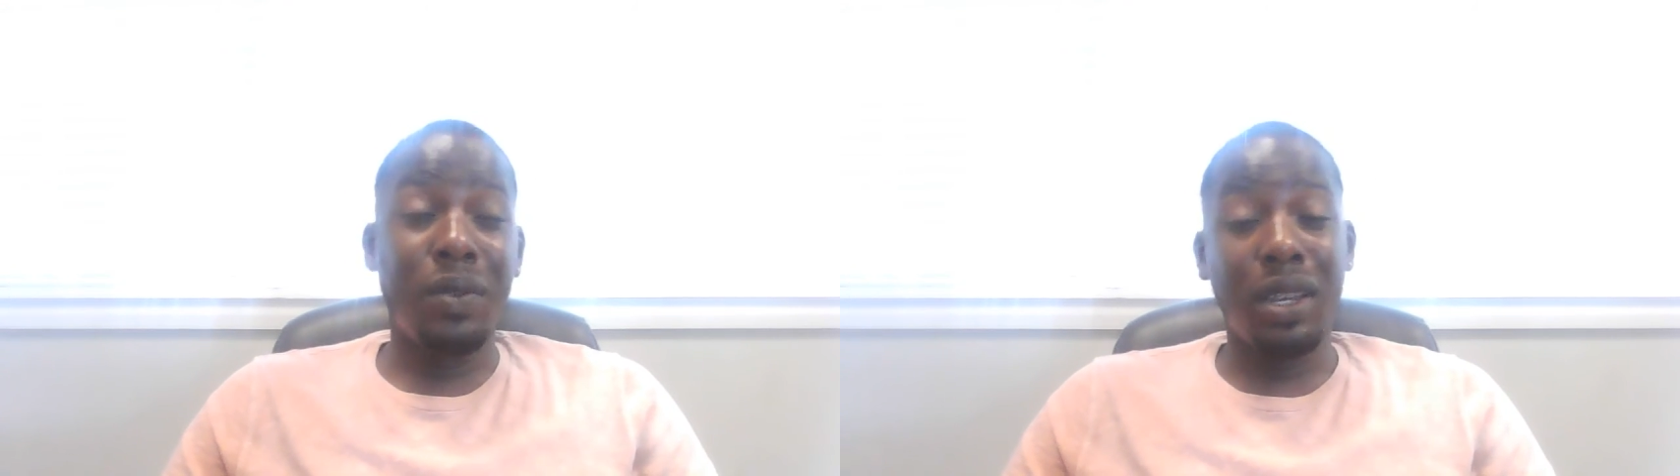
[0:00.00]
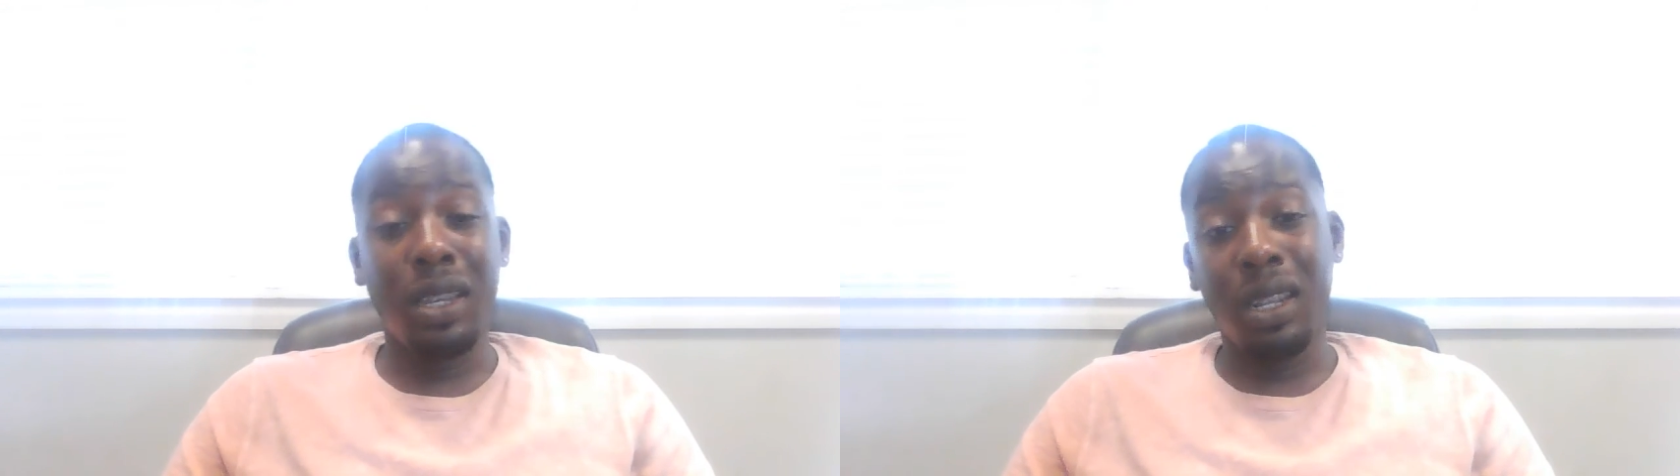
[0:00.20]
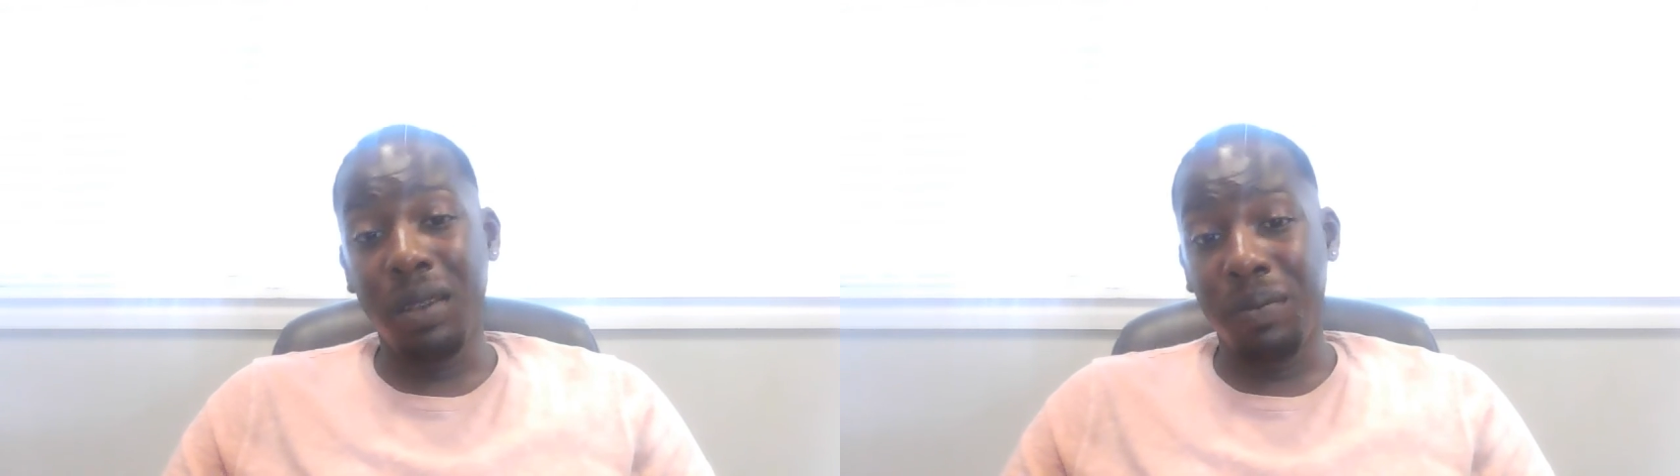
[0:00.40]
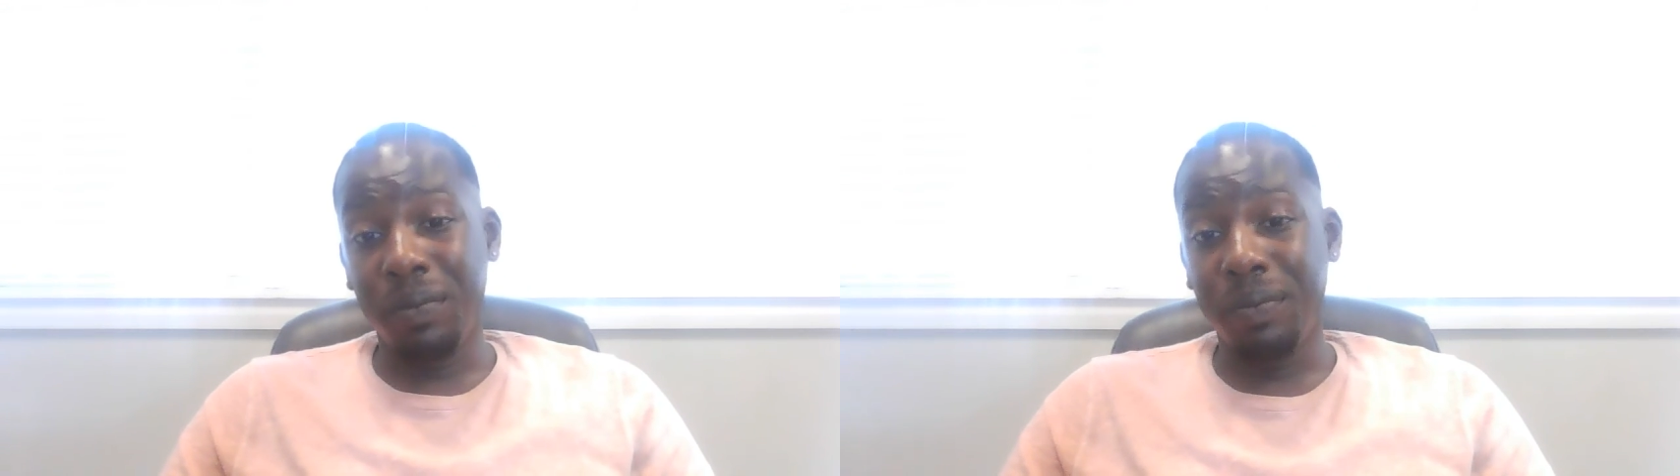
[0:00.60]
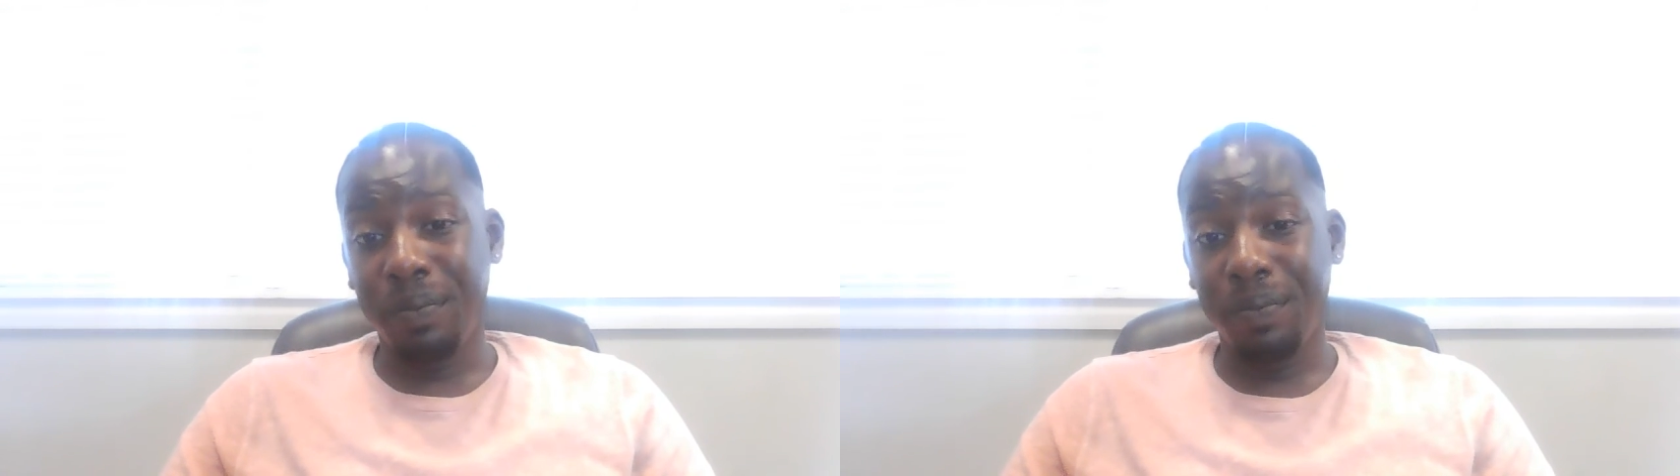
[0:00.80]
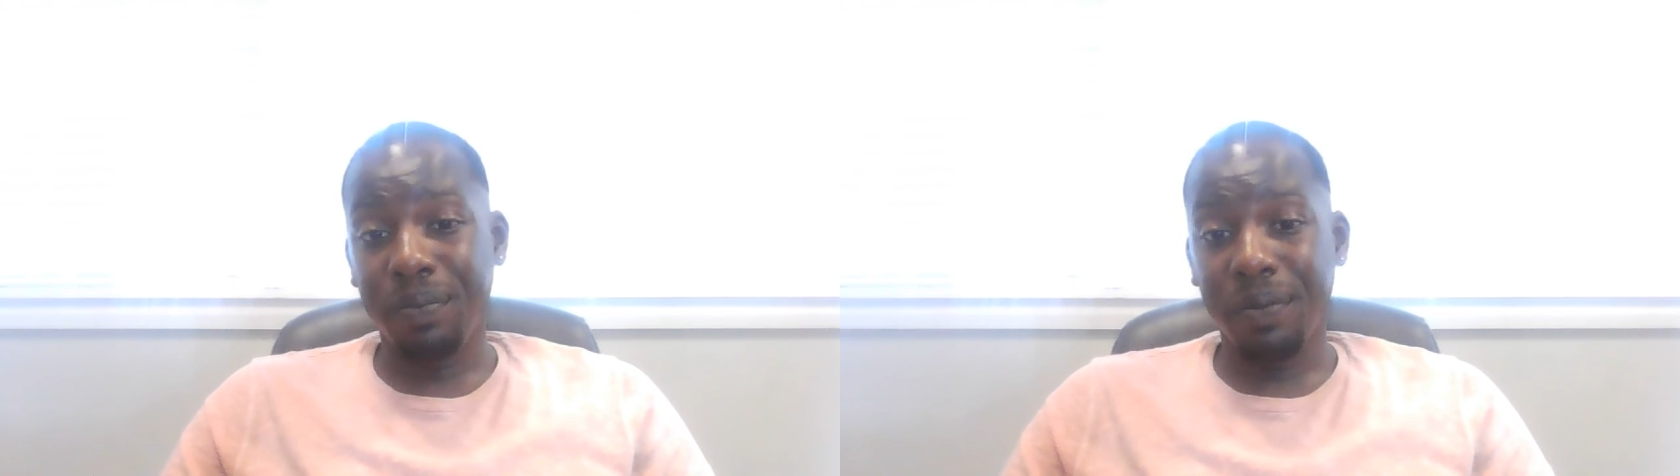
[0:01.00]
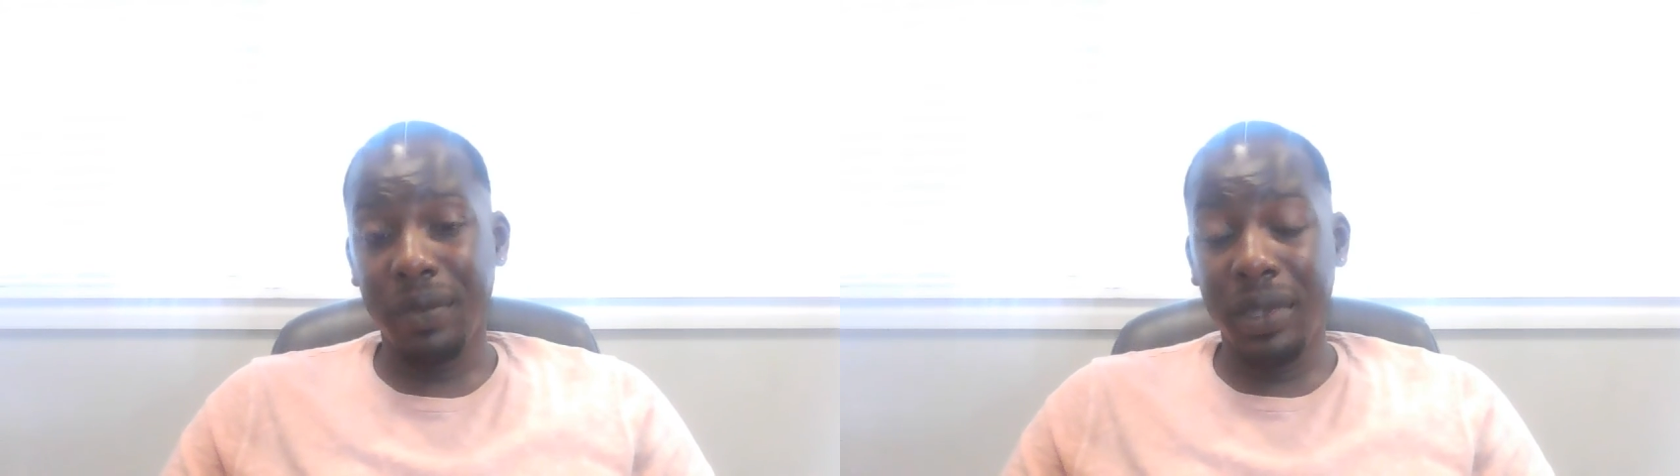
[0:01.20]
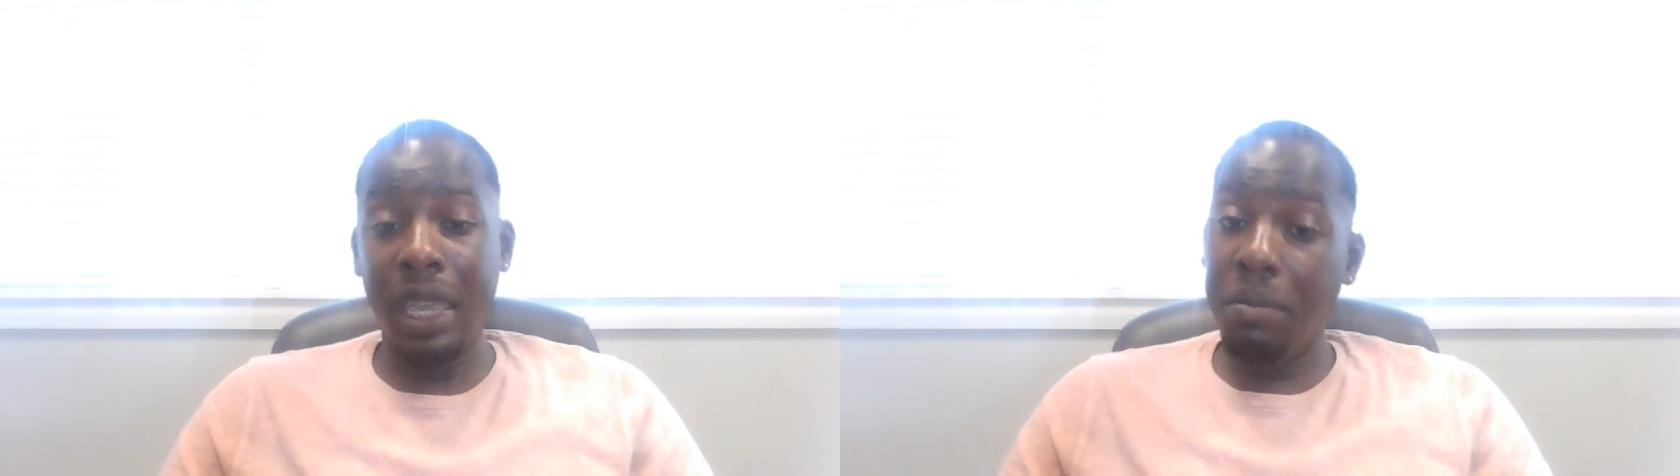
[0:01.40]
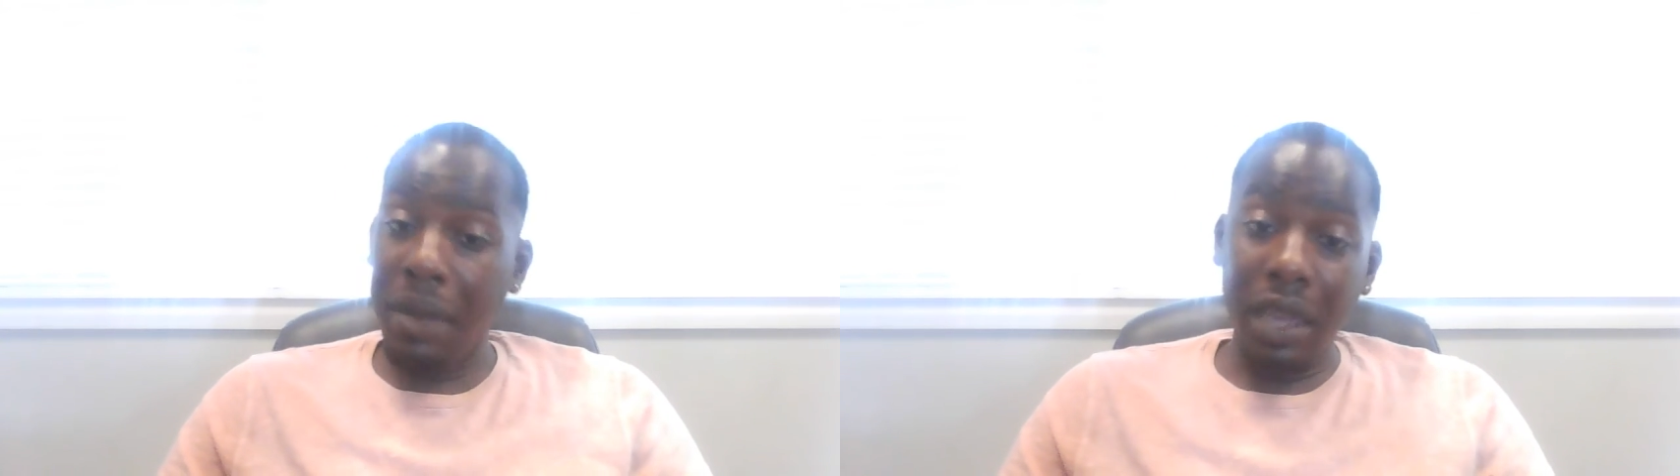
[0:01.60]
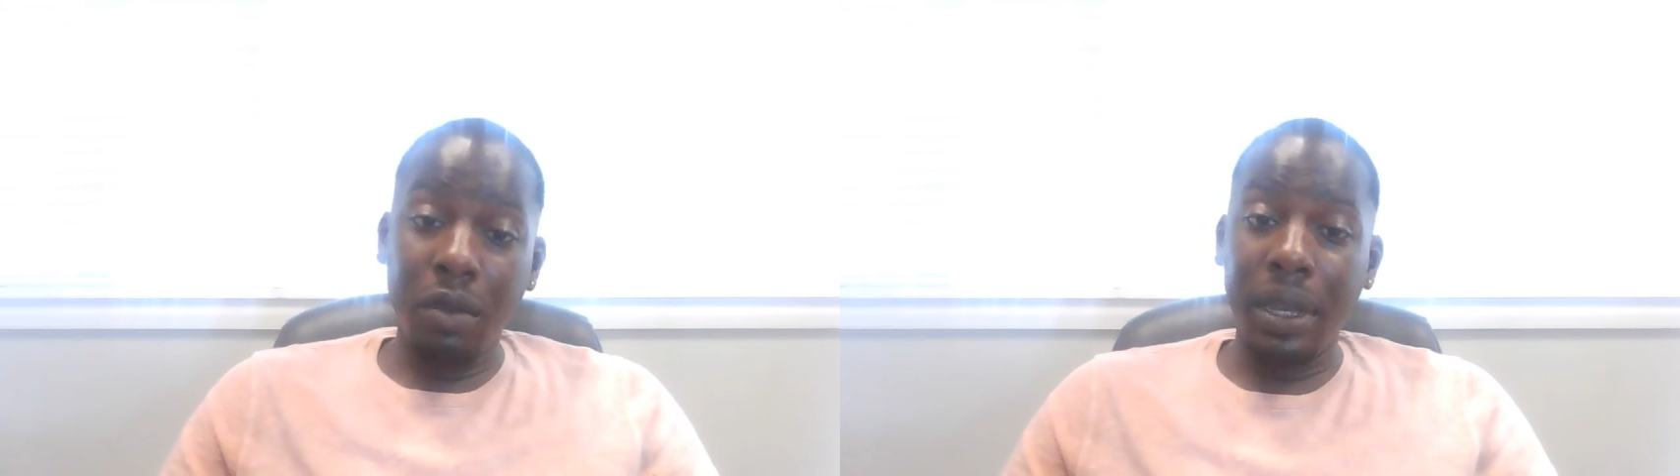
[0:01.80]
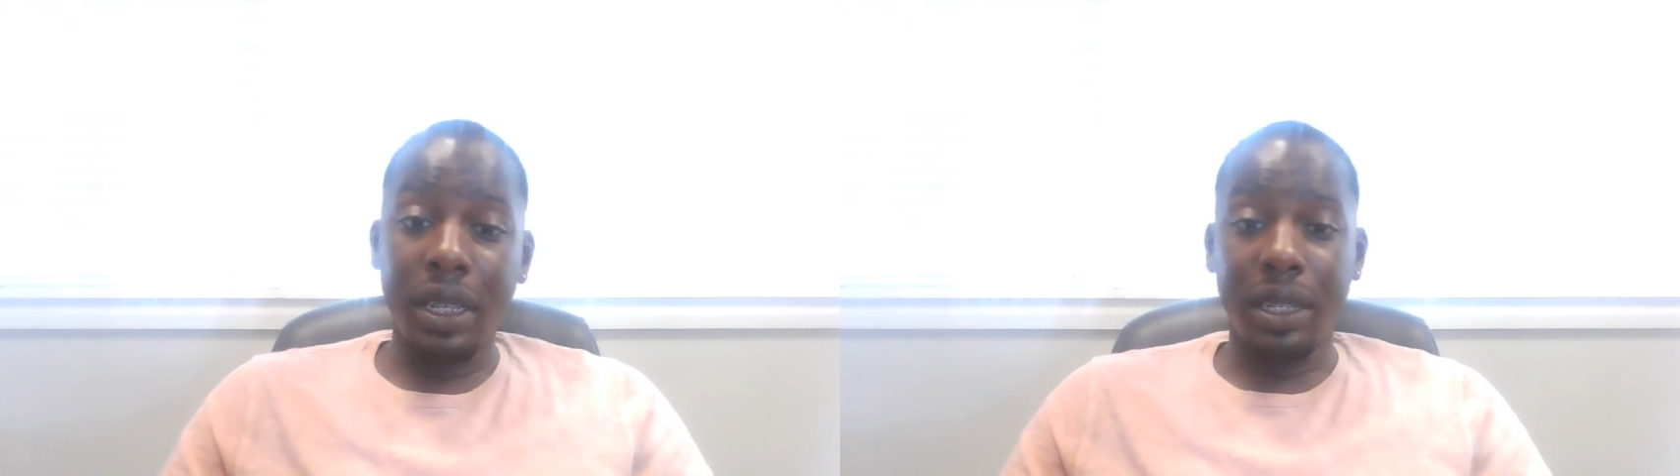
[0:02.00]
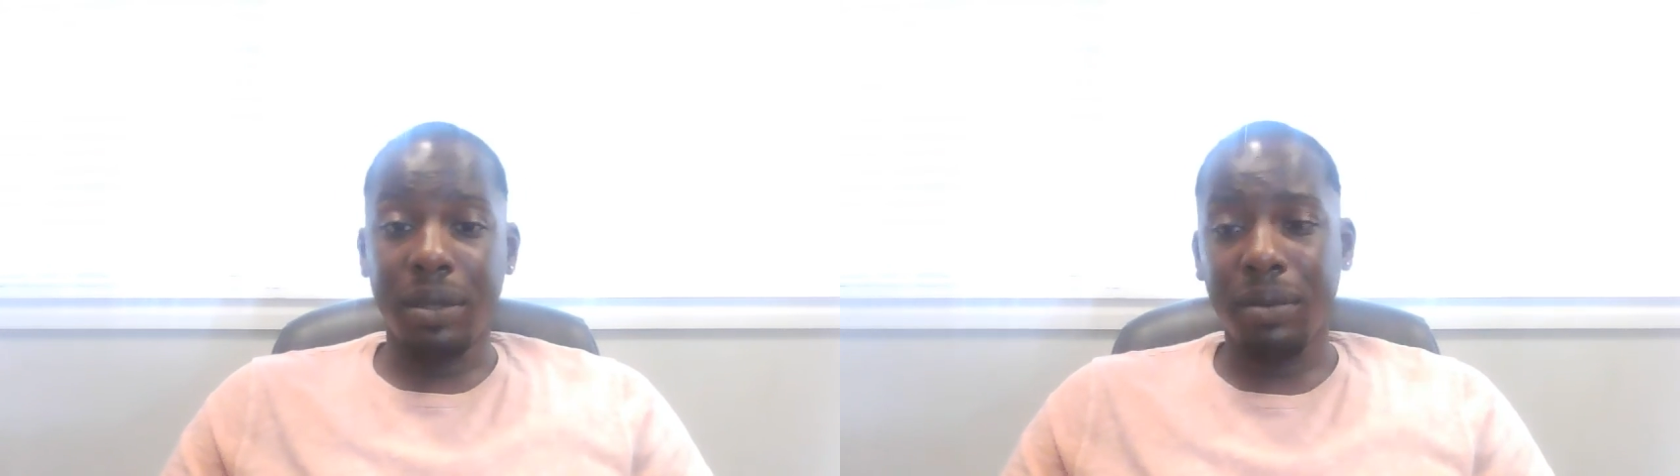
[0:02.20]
fucking him. In my opinion.